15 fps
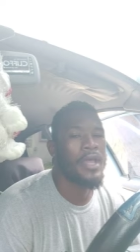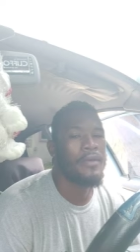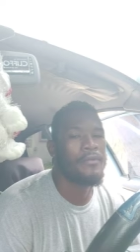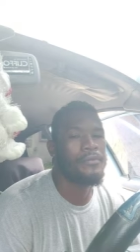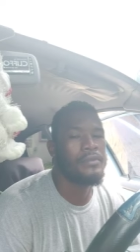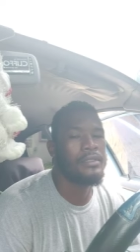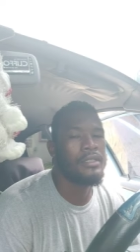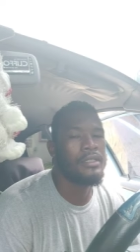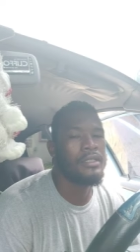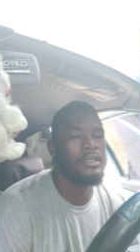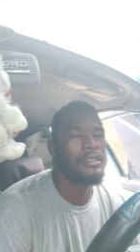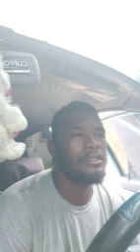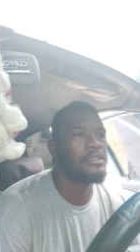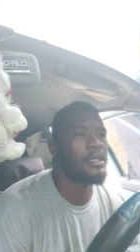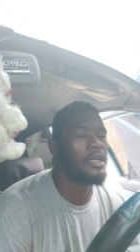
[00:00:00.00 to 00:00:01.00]

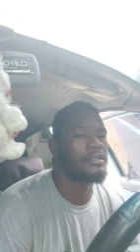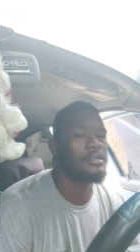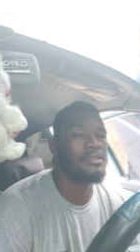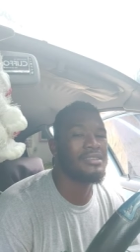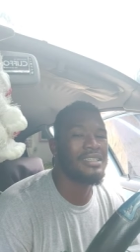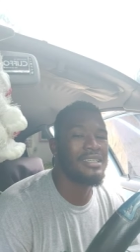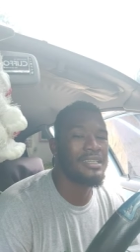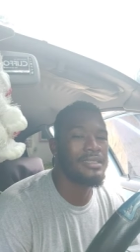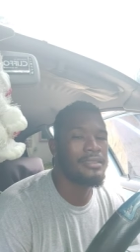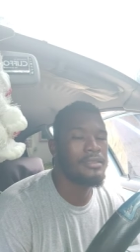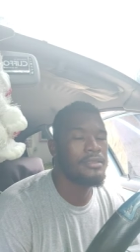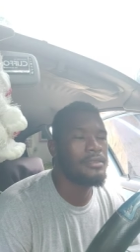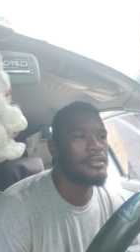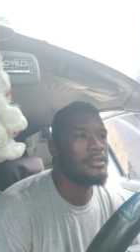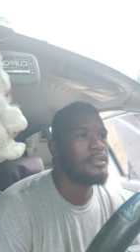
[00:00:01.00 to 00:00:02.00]
FTE injectors in it
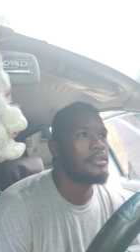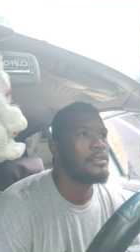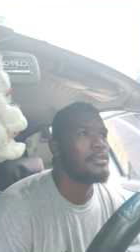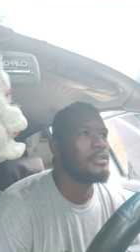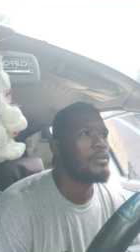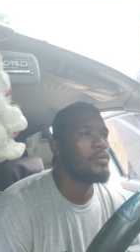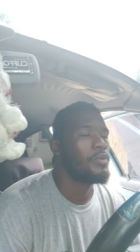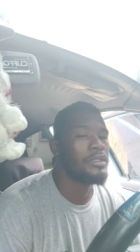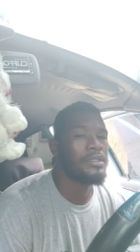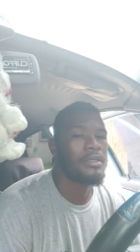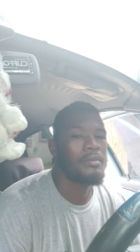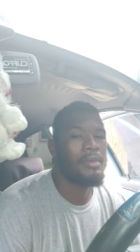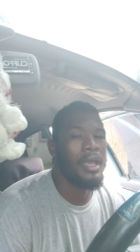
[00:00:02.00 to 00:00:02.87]
with the